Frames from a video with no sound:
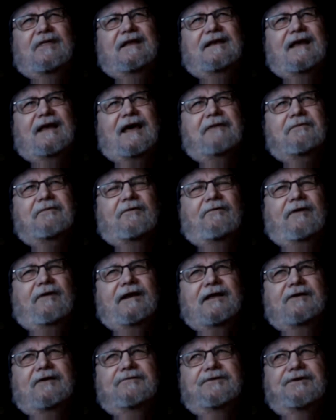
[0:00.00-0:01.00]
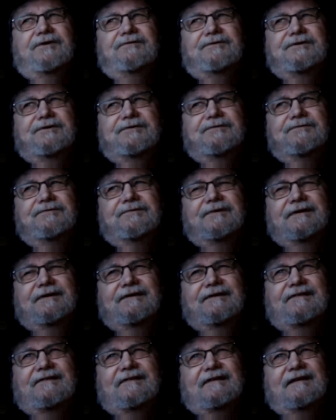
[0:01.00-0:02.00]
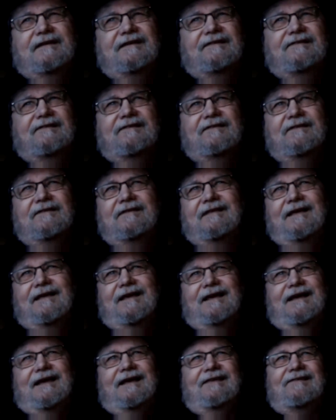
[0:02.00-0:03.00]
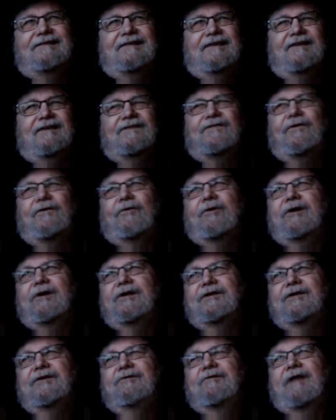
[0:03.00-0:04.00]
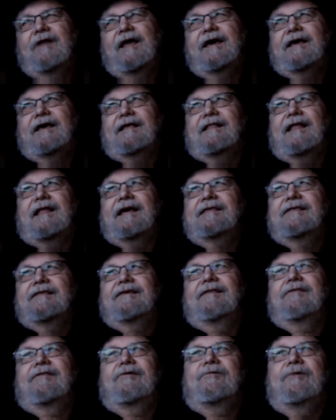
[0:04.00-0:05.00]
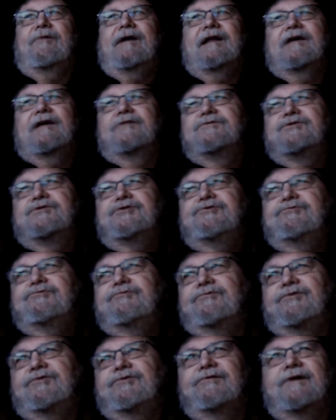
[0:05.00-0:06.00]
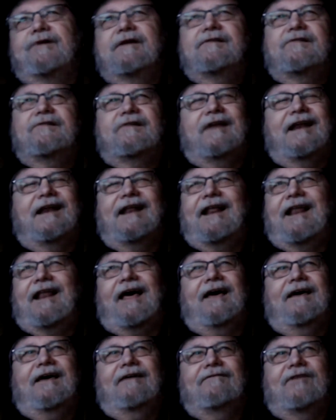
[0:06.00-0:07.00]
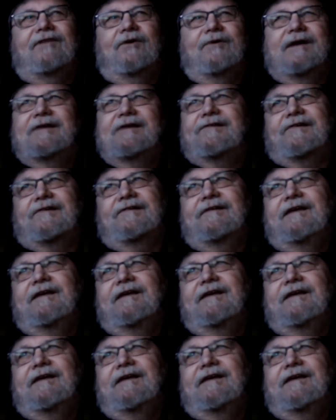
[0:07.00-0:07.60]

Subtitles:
type of radio you do is it's foreign to you. Like the radios you're interested in, I have no interest.